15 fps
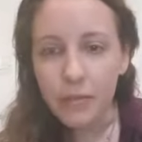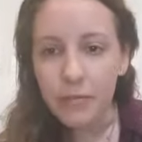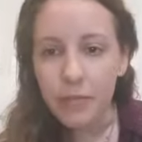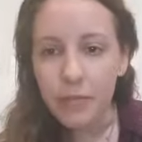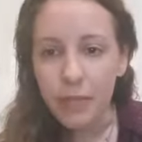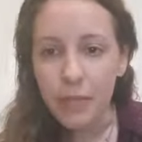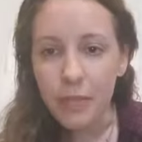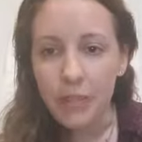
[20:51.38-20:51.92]

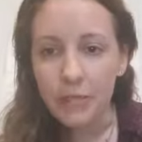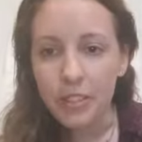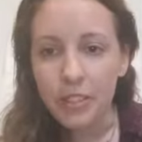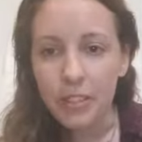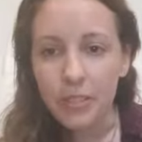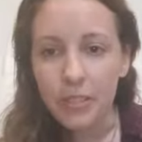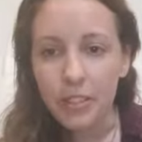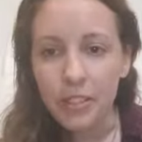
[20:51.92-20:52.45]
my mom
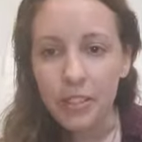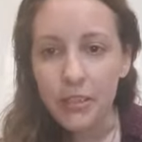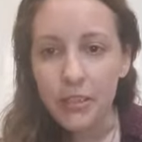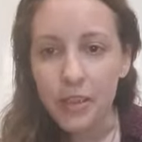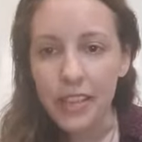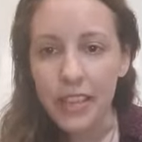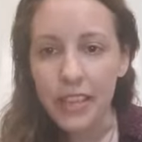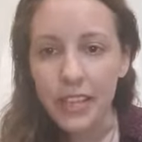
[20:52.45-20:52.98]
said we don't know
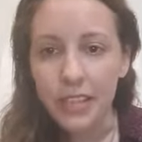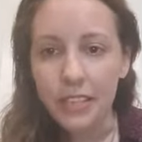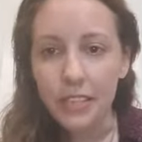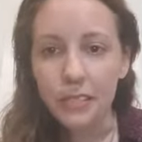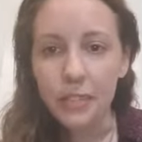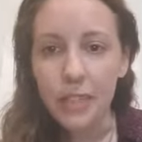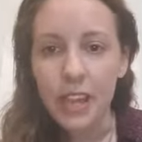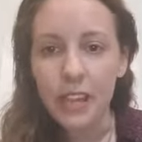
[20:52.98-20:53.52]
about the
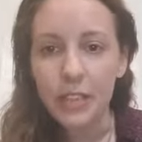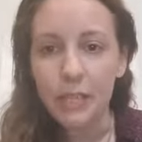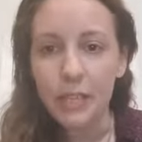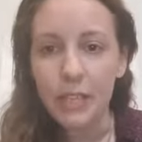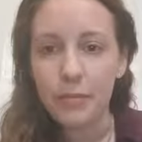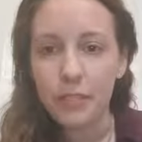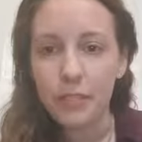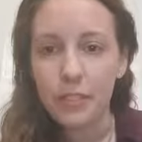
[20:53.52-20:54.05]
asymptomatic
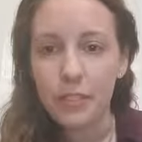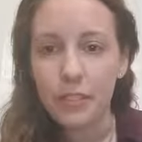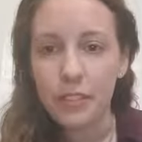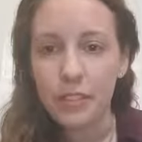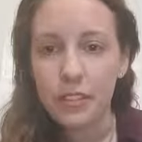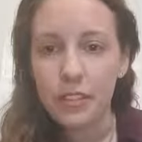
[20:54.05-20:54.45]
people